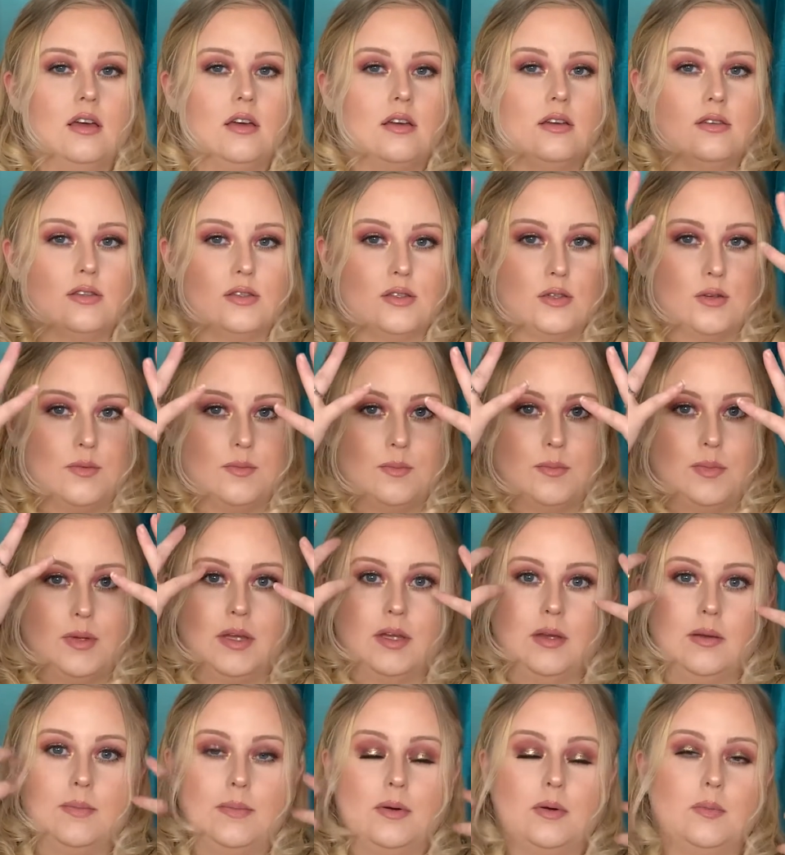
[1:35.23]
Some
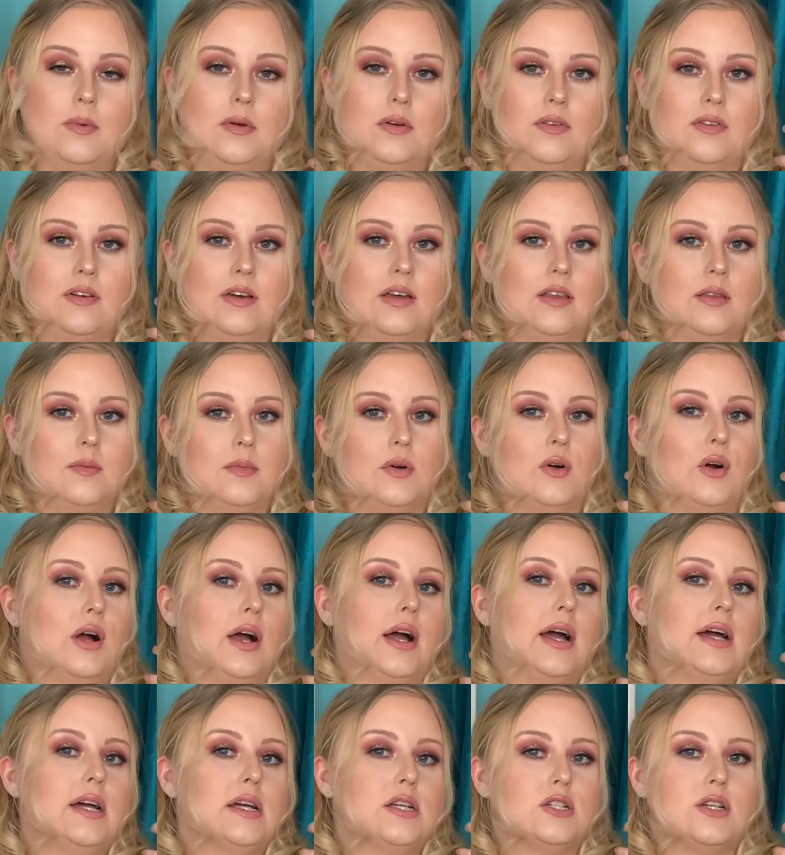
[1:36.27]
people prefer the more
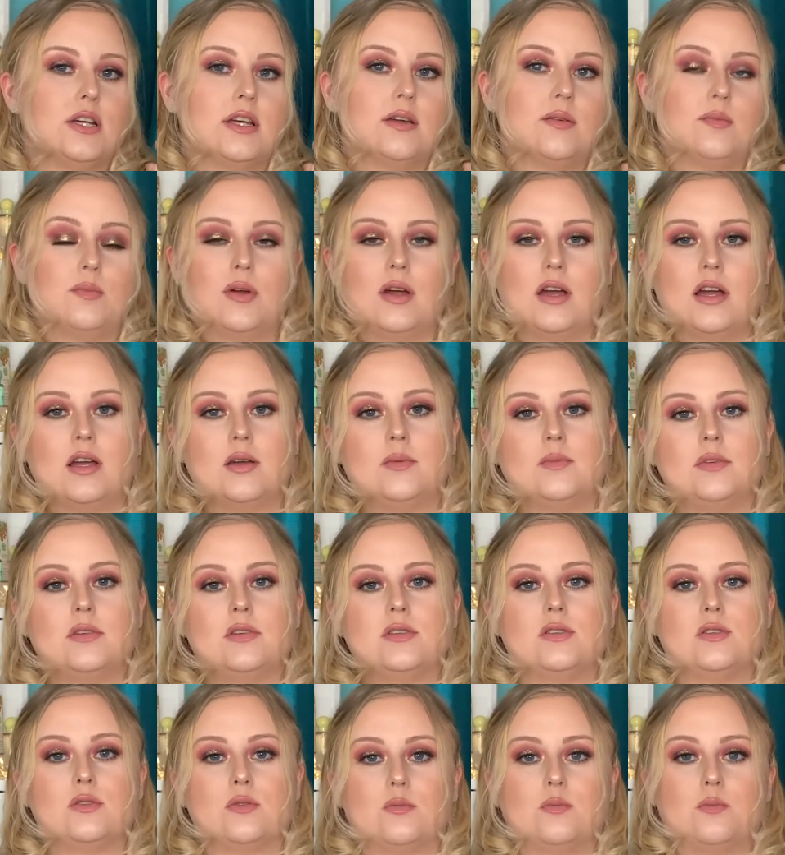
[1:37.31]
hydrating primers,
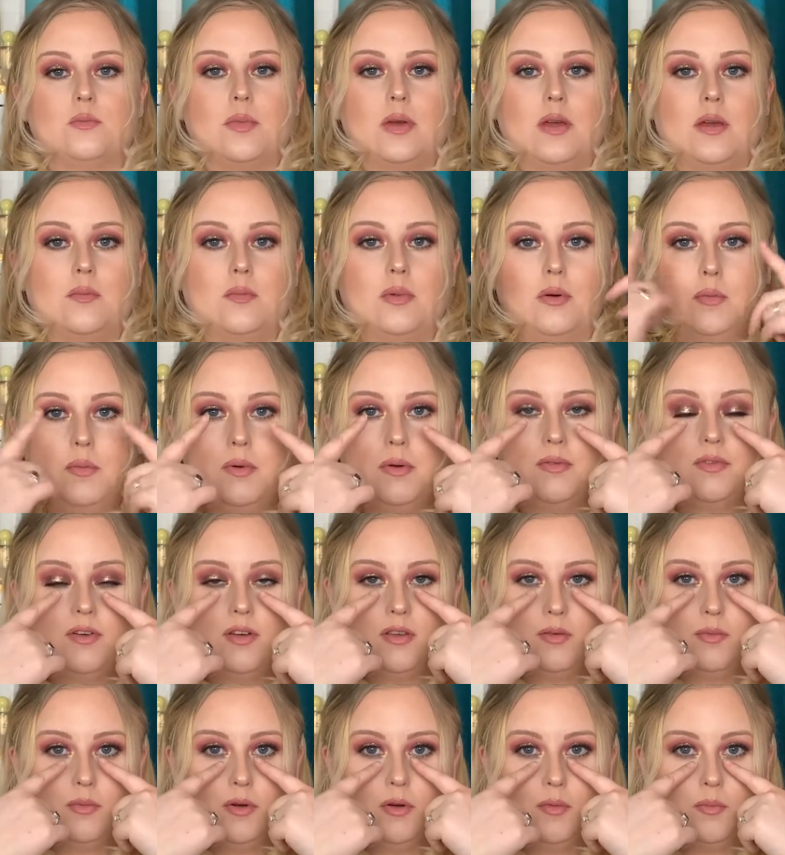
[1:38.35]
some people prefer the
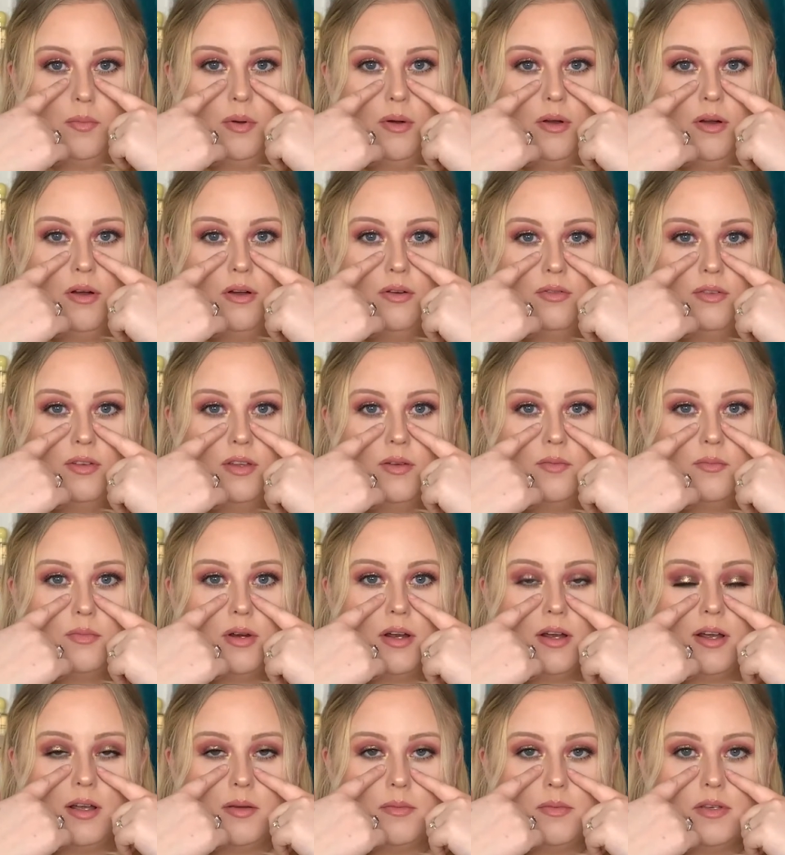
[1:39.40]
more pore filling
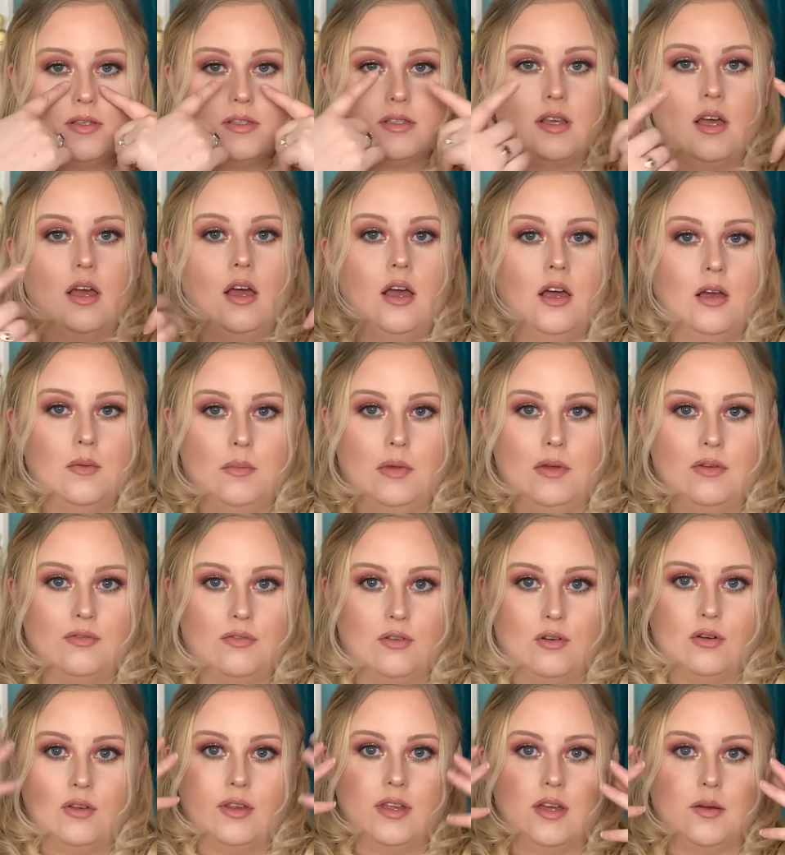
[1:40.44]
primers
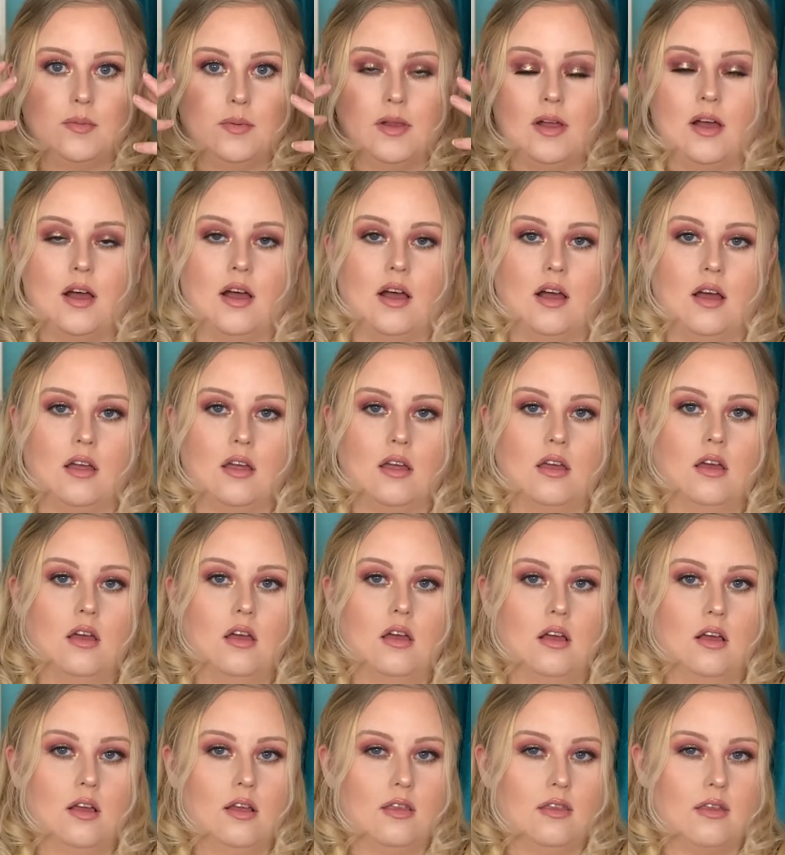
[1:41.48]
before they apply
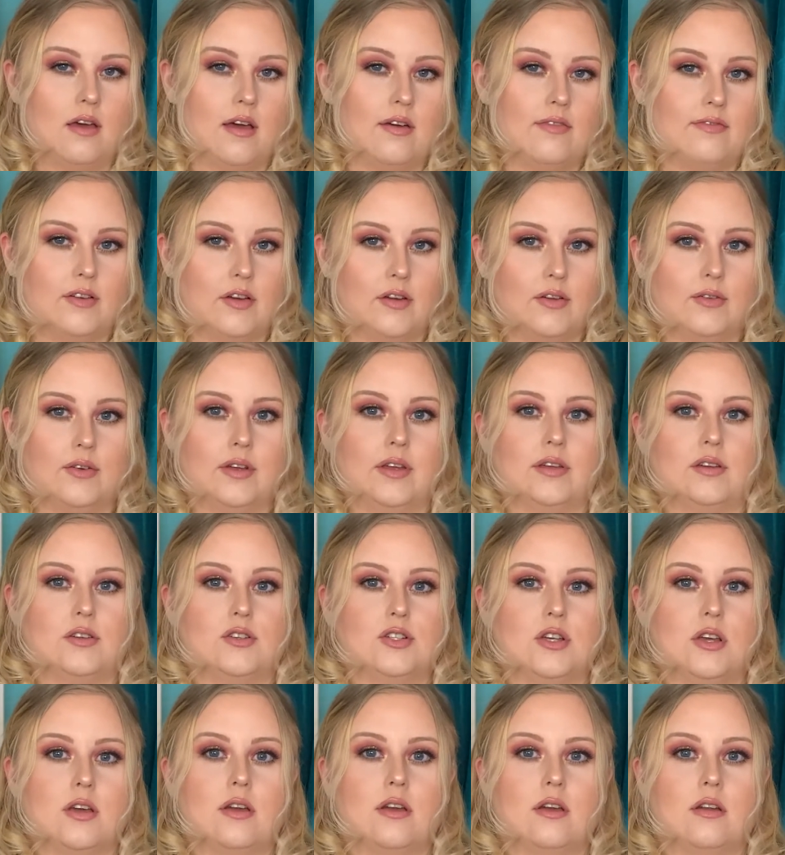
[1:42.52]
their
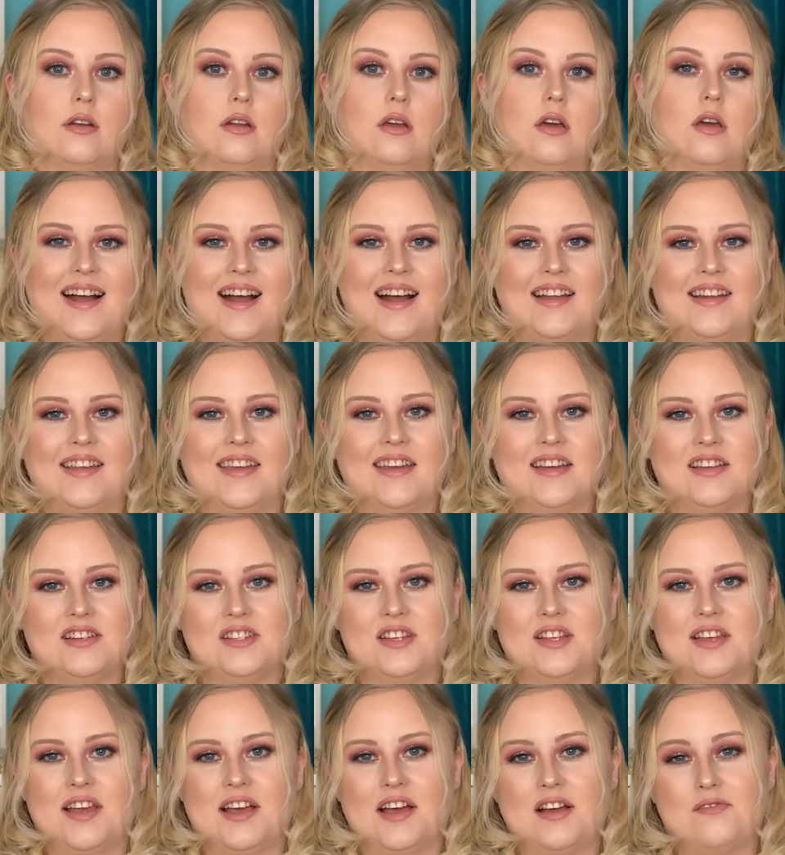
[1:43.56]
foundation. And I
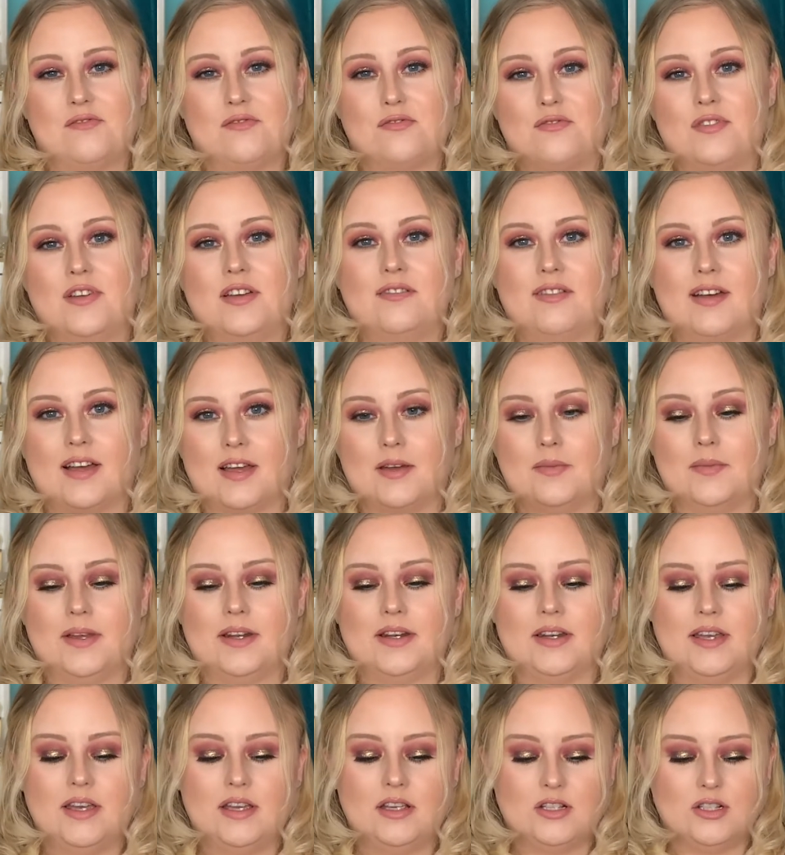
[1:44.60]
actually have 3
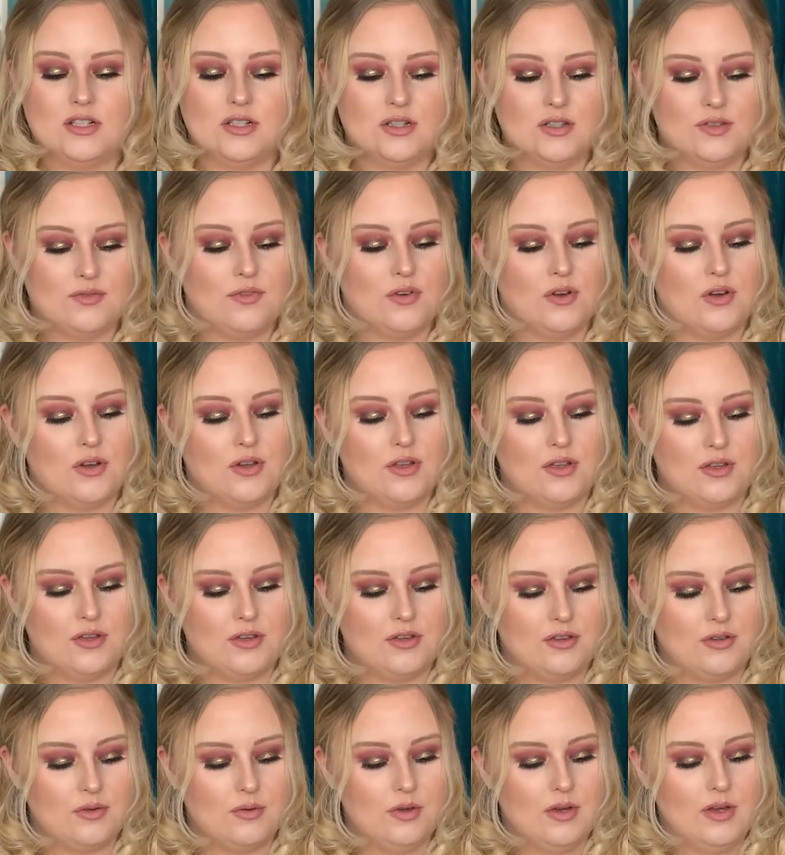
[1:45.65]
recommendations for
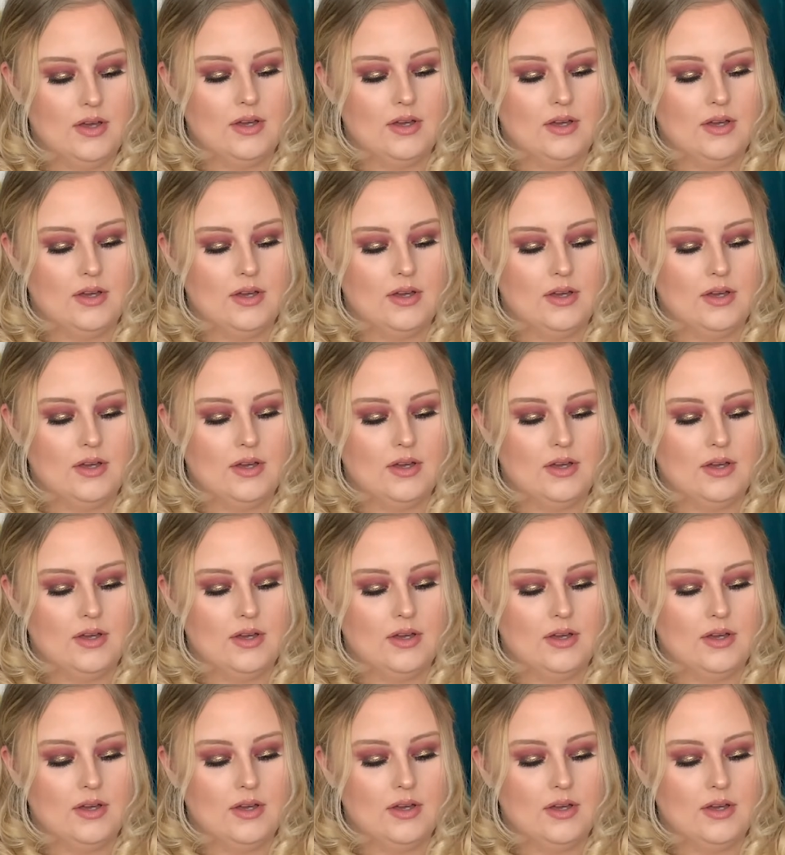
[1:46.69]
you.